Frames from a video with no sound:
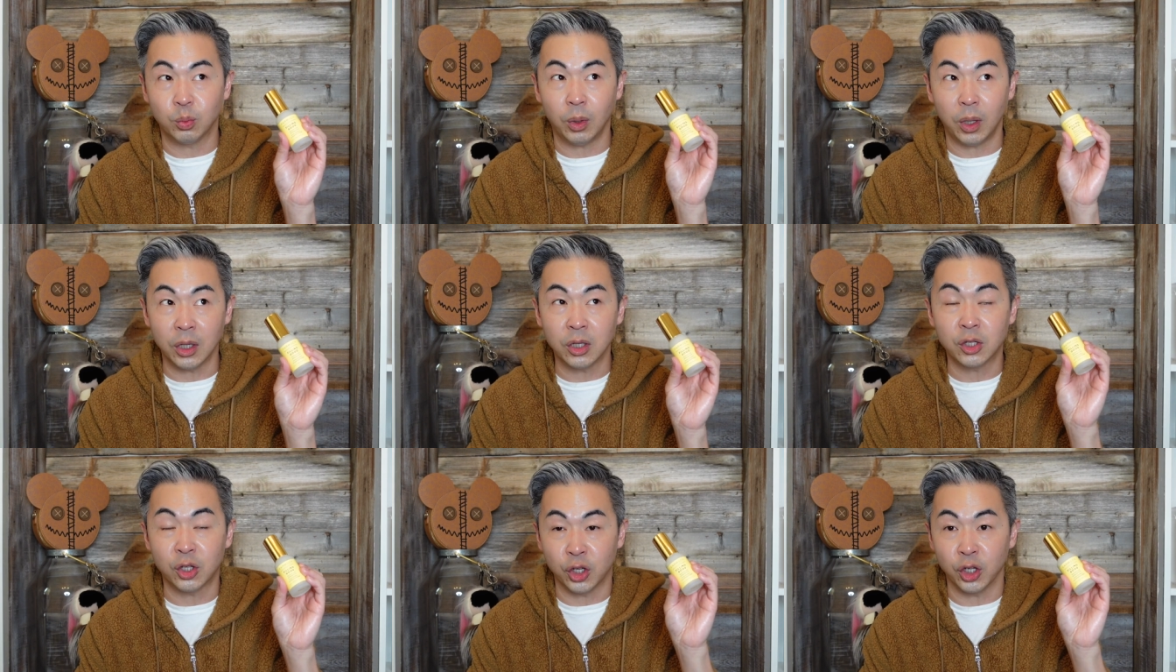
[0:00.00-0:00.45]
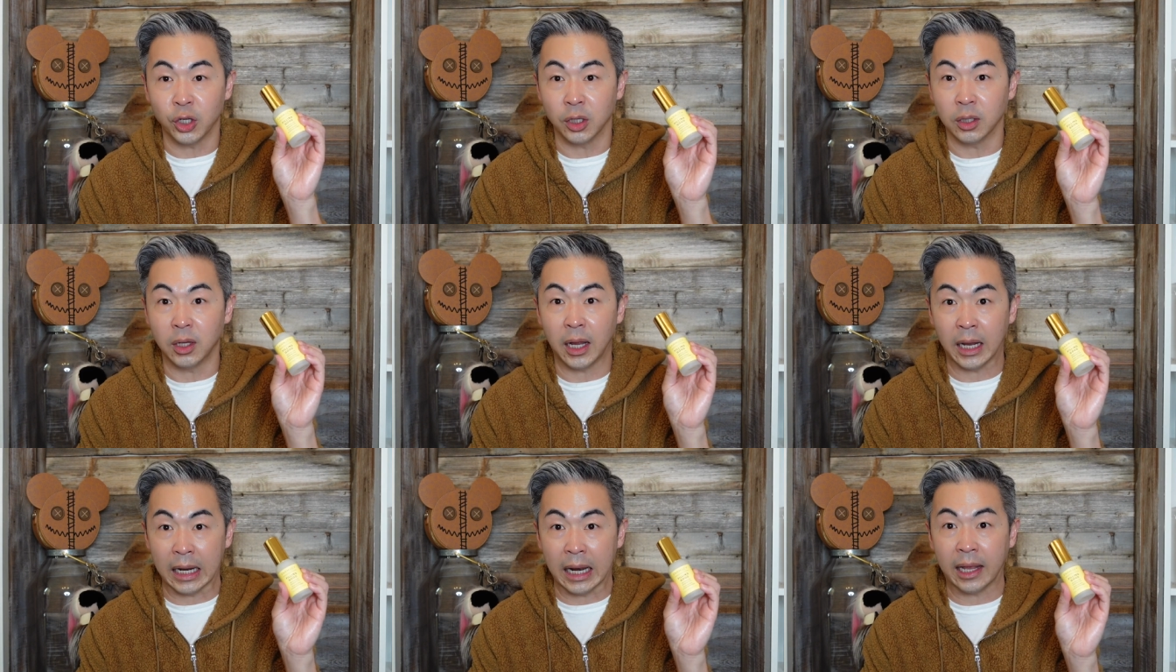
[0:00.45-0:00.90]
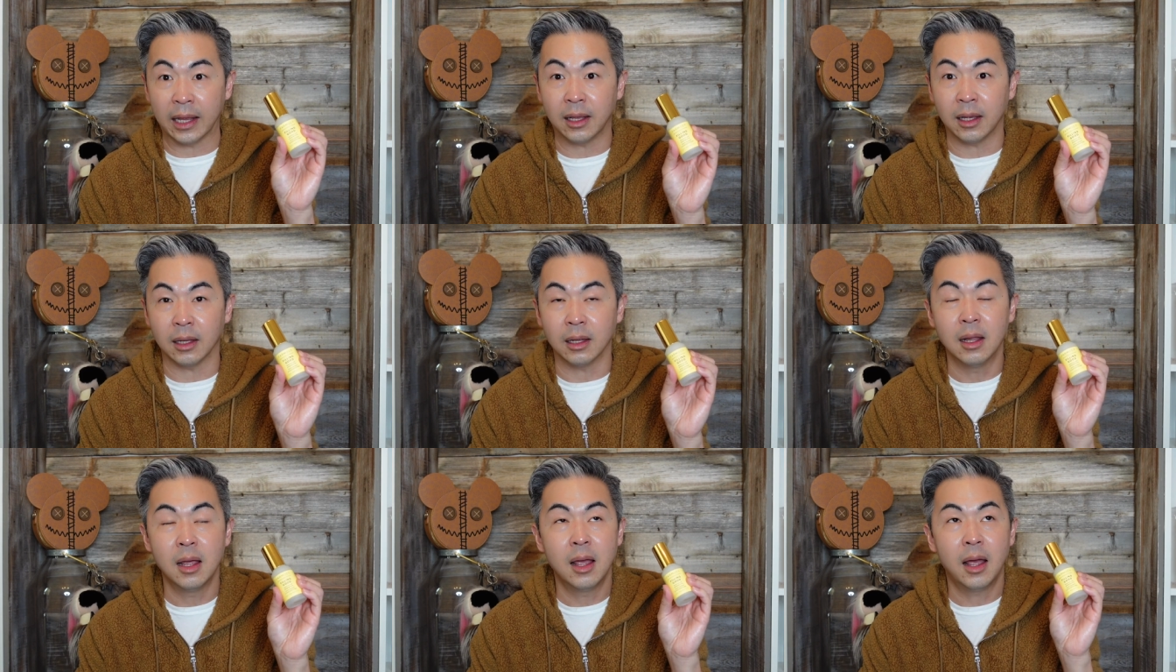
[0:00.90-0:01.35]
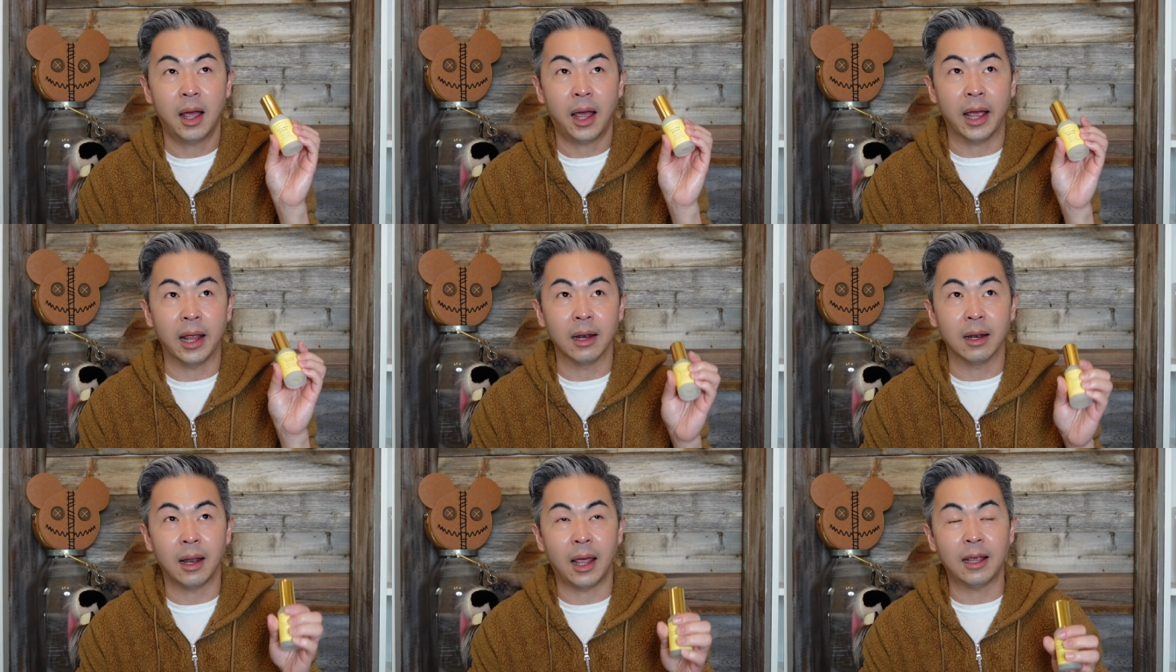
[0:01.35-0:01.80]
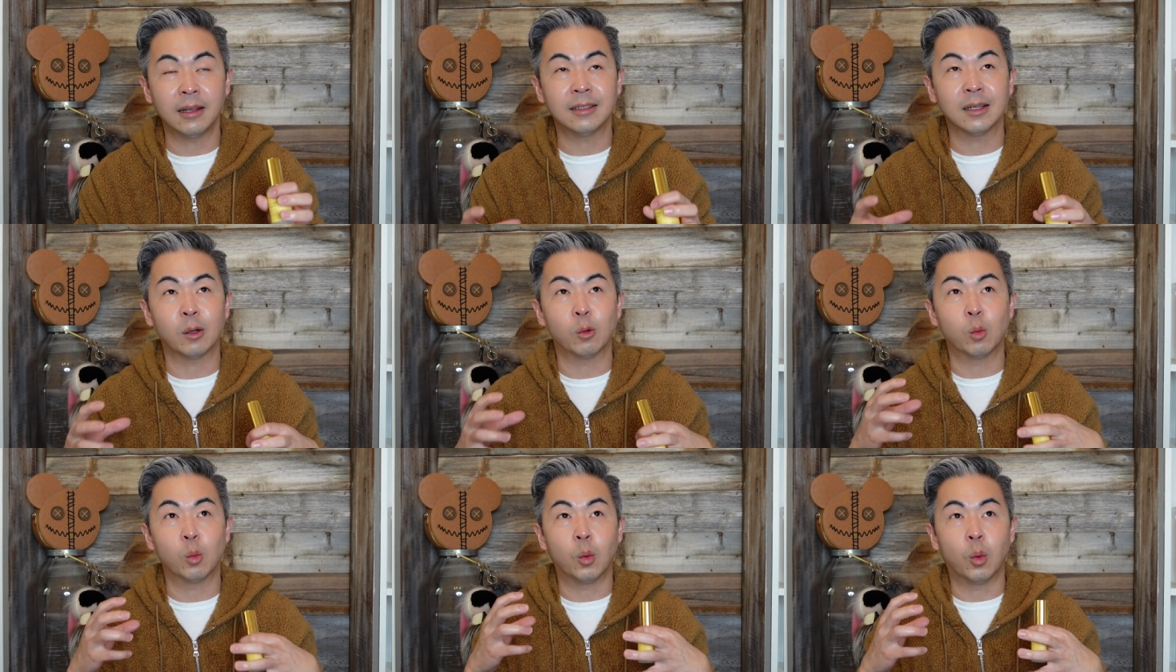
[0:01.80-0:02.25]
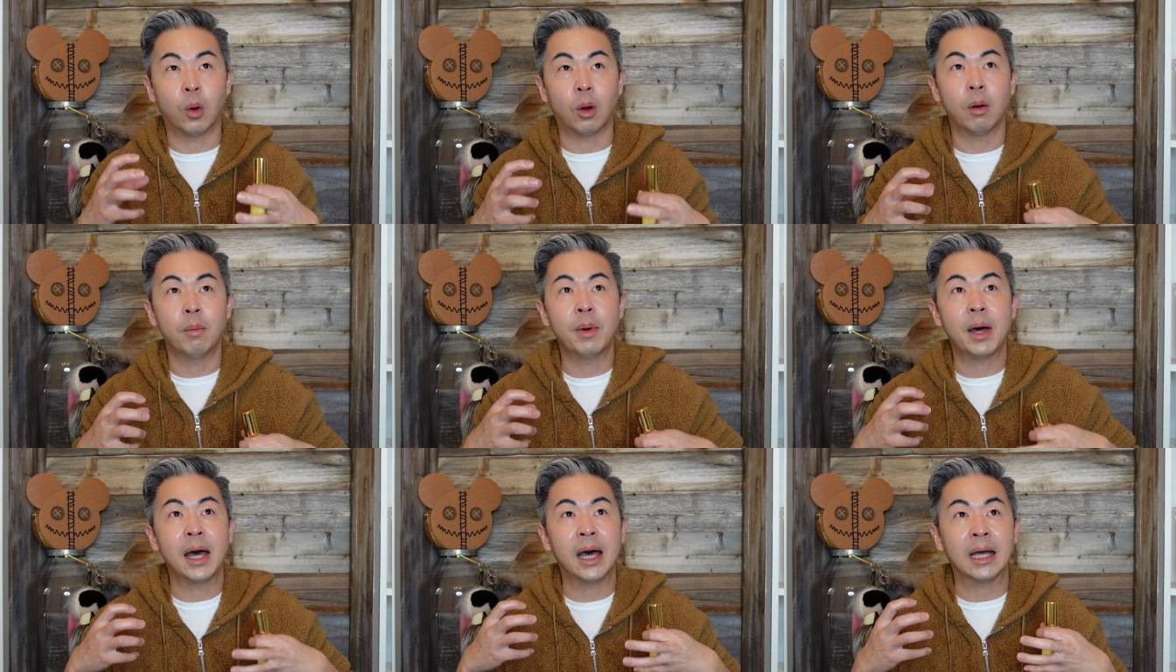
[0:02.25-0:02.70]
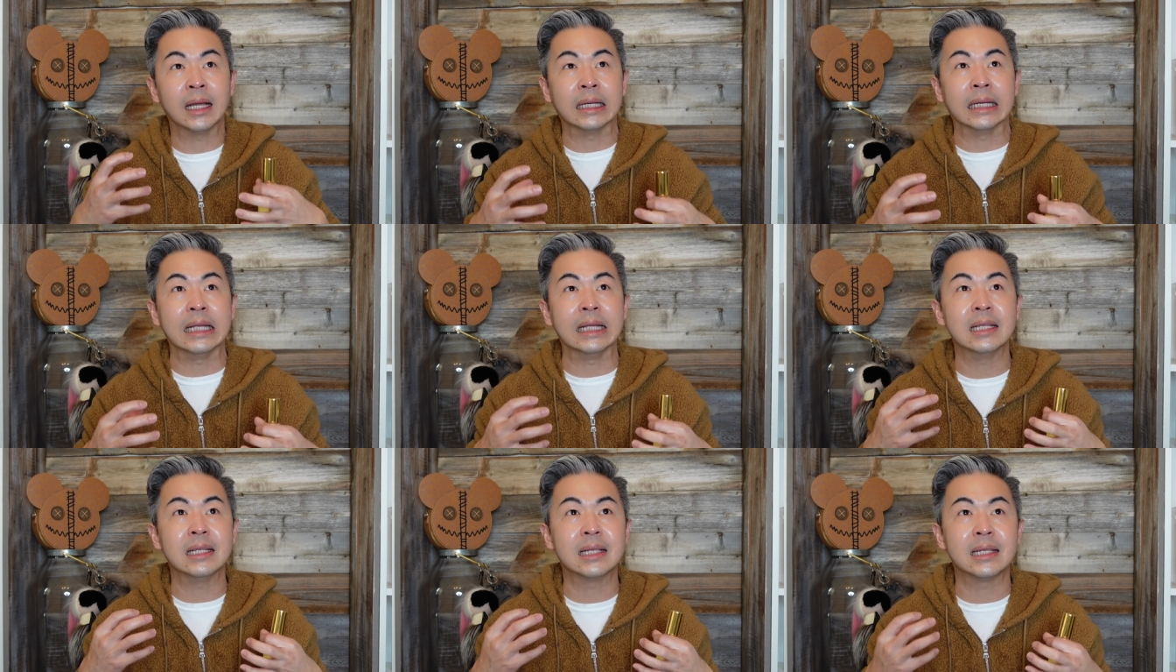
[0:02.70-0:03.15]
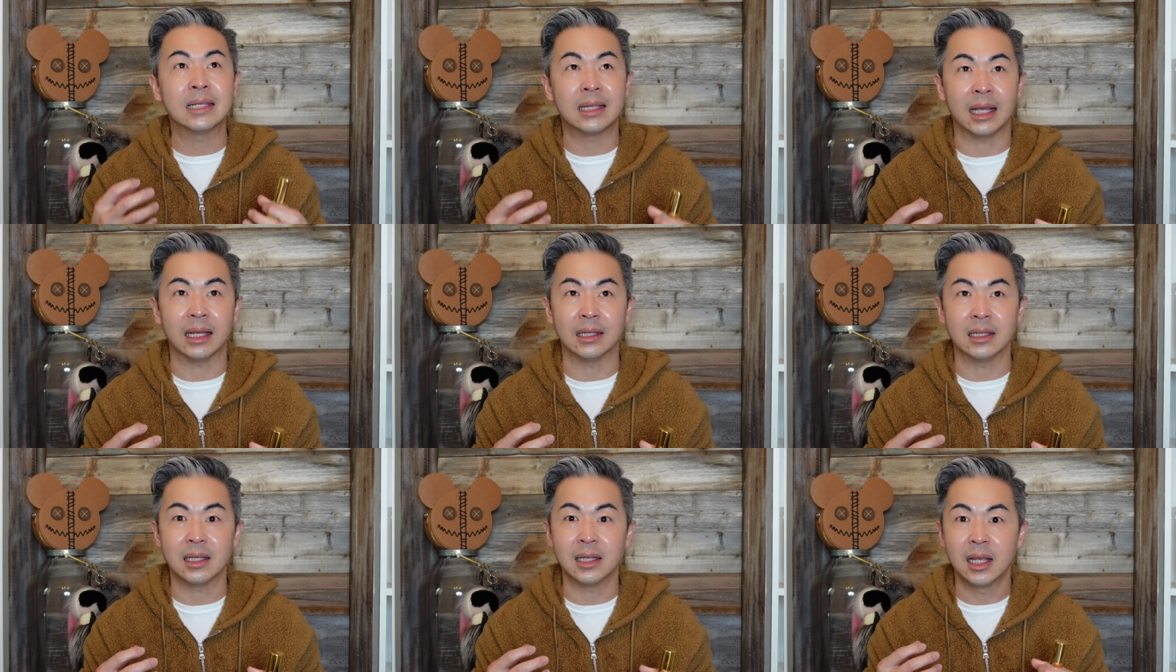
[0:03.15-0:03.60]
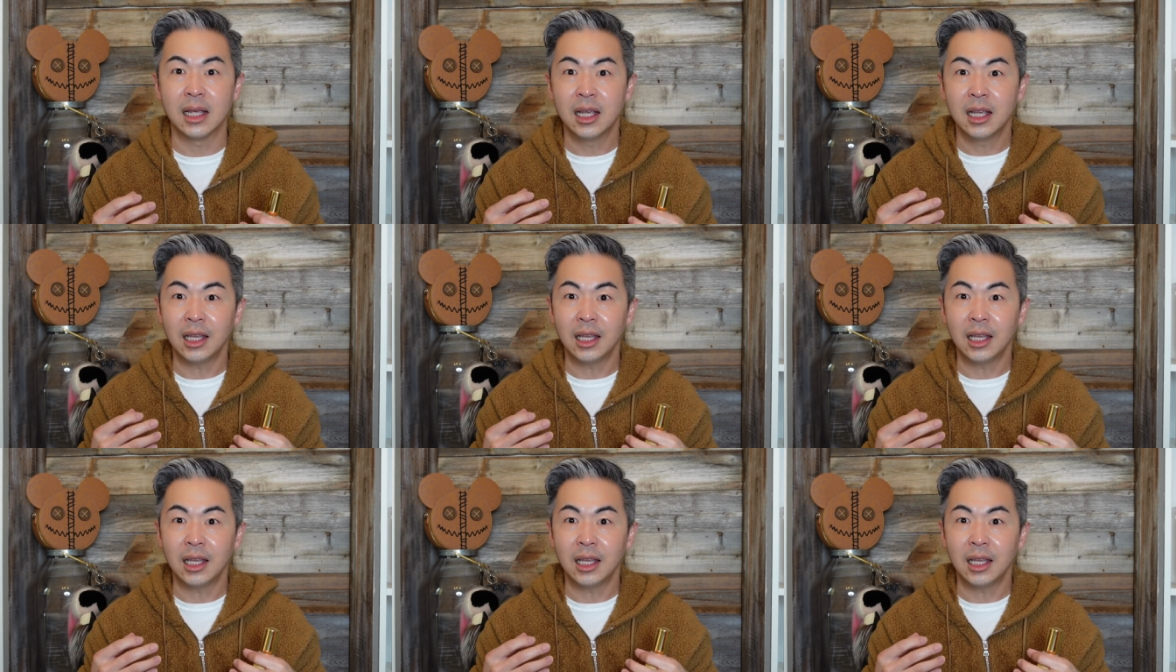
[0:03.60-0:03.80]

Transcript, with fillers: it's good. I like it. I like the warm honey scent.